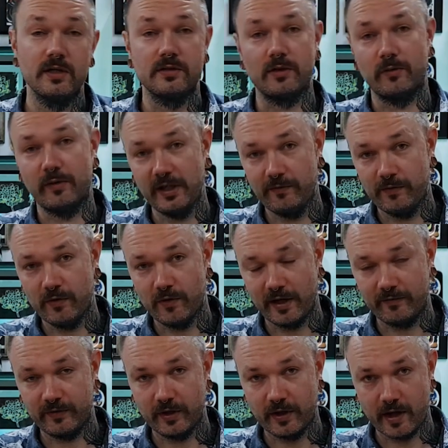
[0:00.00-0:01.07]
So if you
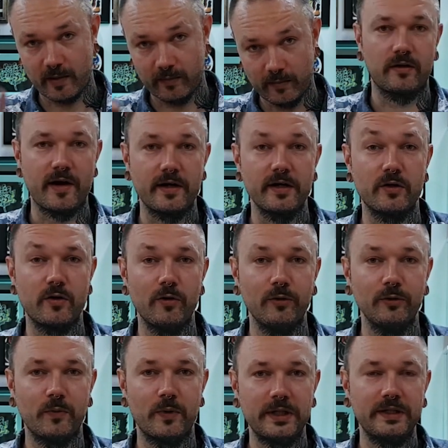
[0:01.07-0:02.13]
have time, crack a
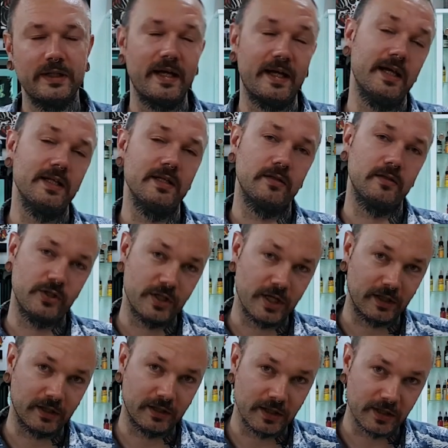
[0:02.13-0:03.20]
cold one and
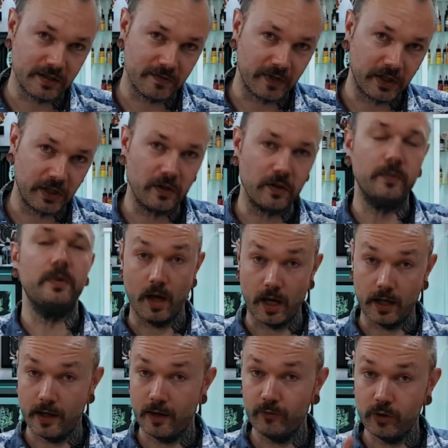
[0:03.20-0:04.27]
check this video.
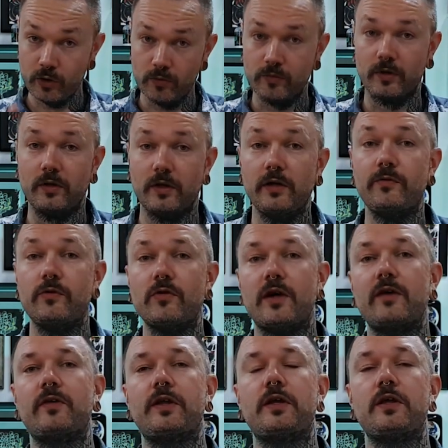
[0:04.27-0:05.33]
And now you, if you
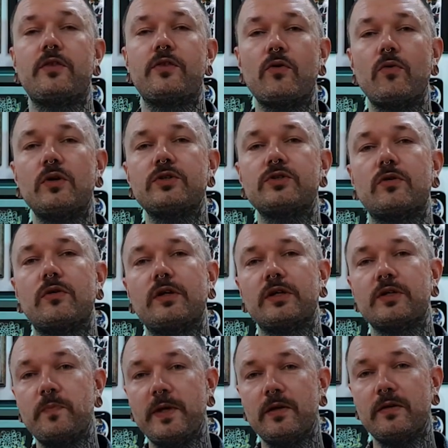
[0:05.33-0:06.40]
have any thoughts or
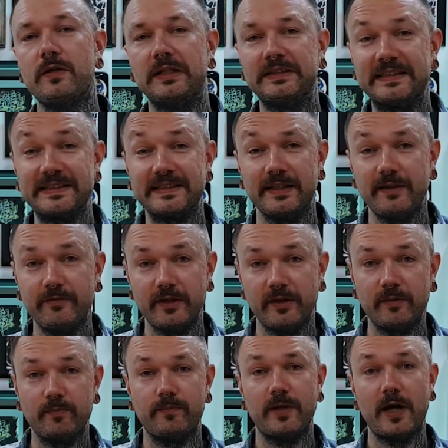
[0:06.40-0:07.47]
experiences, leave
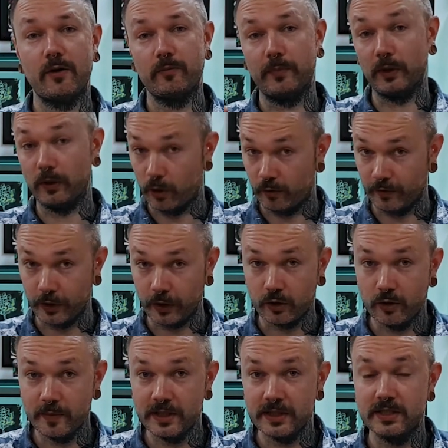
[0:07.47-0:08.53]
them down below in the
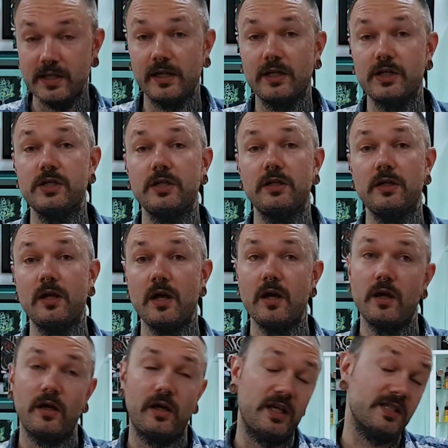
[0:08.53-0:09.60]
comment section.
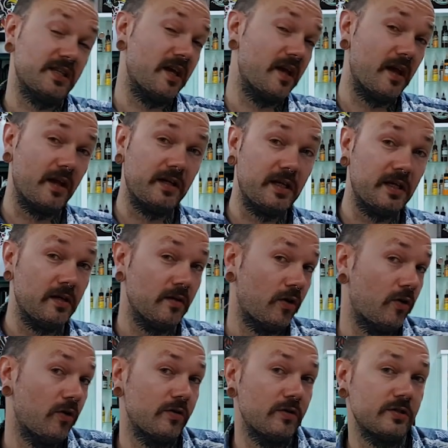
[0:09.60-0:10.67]
Is there any
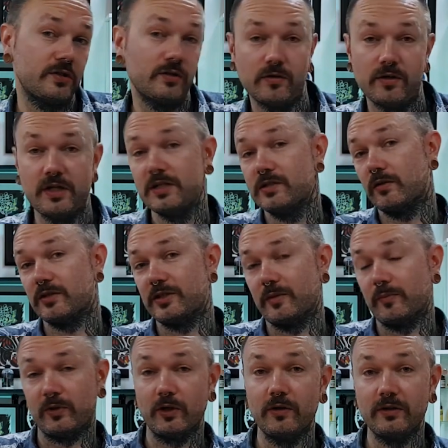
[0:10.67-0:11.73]
horror stories or
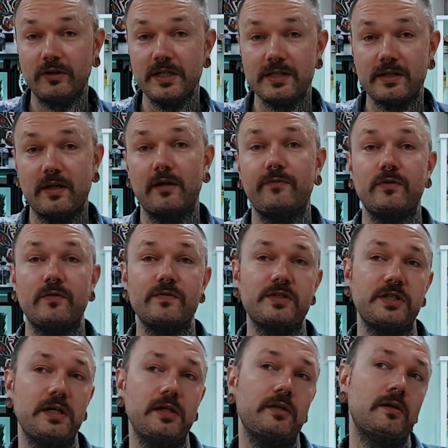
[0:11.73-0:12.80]
some dirty stuff you've
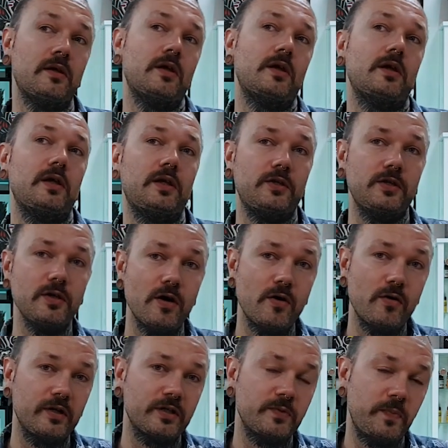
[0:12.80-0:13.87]
seen in
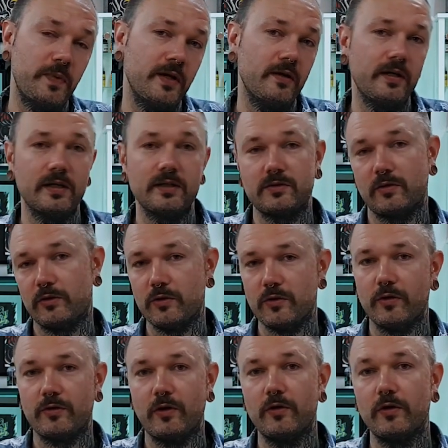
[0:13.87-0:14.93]
your experience or you
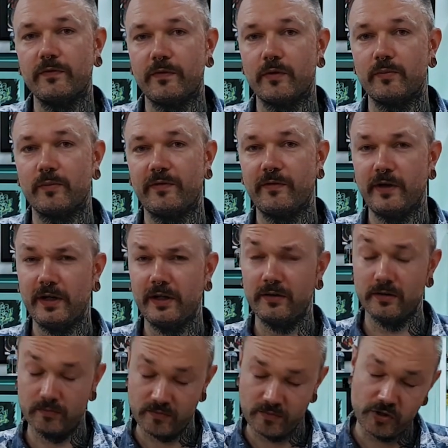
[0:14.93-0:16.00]
heard from a
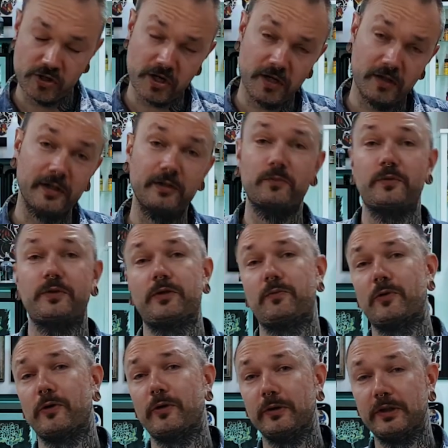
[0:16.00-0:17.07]
friend? share that with the
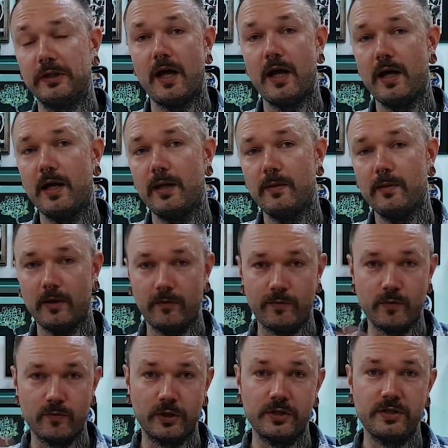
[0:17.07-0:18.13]
world. And if
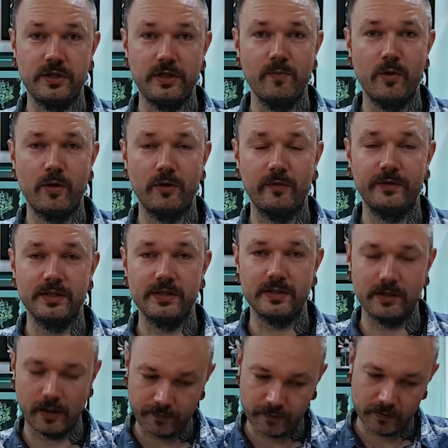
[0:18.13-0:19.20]
you want to see more of this
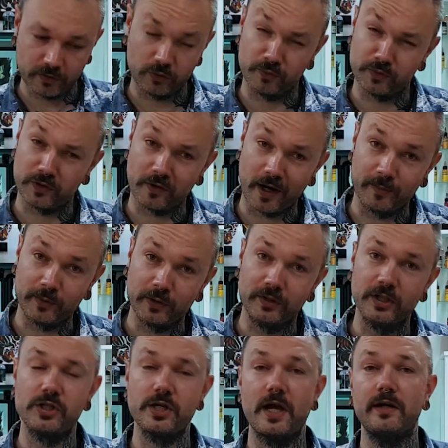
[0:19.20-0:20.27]
stuff, subscribe to
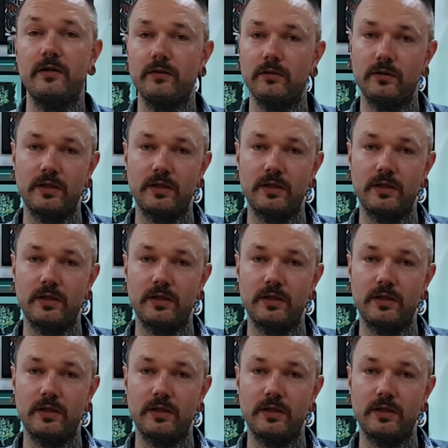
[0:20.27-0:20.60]
the channel.